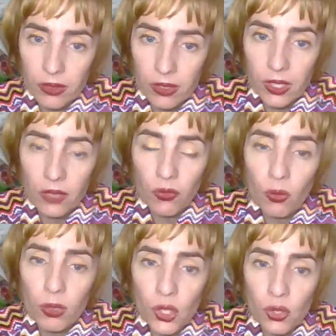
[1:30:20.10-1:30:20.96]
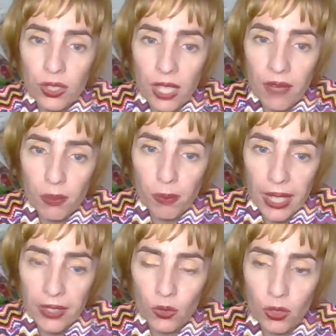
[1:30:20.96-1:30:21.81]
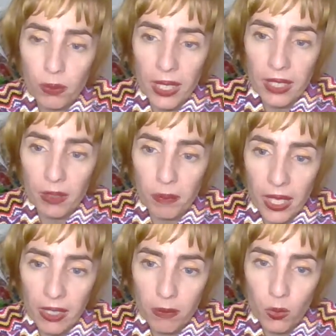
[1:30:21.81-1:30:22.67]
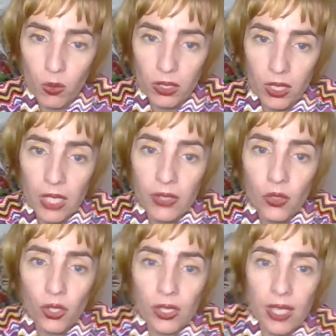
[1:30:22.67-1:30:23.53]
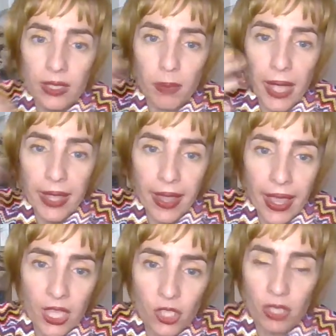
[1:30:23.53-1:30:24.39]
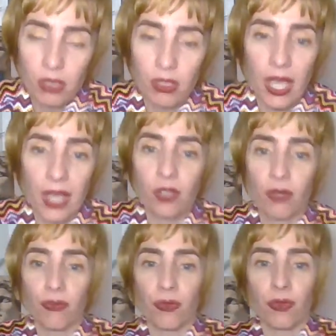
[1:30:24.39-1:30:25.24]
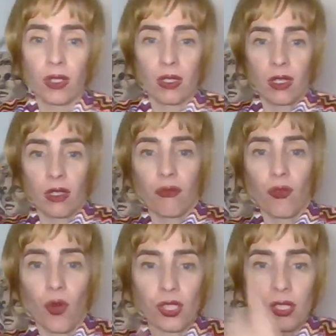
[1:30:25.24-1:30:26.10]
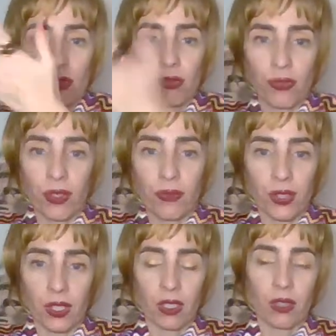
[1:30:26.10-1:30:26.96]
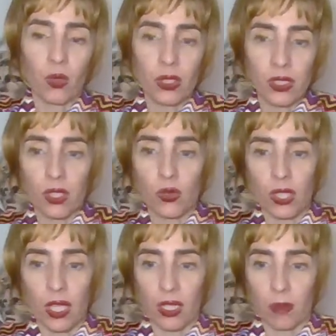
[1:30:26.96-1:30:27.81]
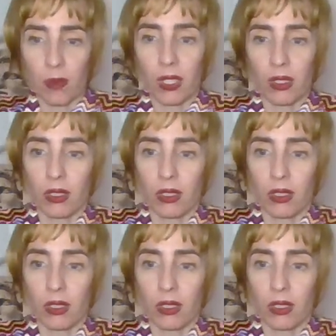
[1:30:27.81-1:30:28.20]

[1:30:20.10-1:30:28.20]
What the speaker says: The woman should never buy to a man a MacBook, not at my age of 40 to 50. What are you telling me?